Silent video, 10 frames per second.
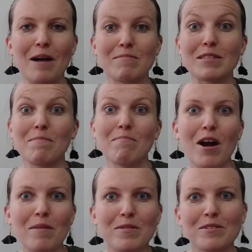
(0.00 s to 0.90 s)
some
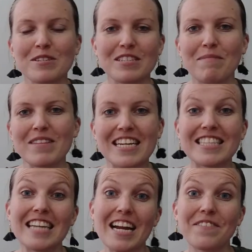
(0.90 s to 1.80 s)
marbles or something
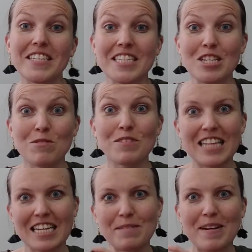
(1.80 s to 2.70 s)
inside of it to use
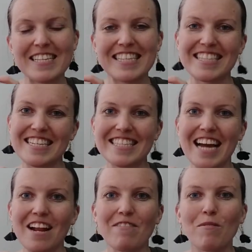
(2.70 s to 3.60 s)
that space that's
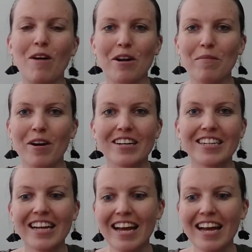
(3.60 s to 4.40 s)
inside of the water bottle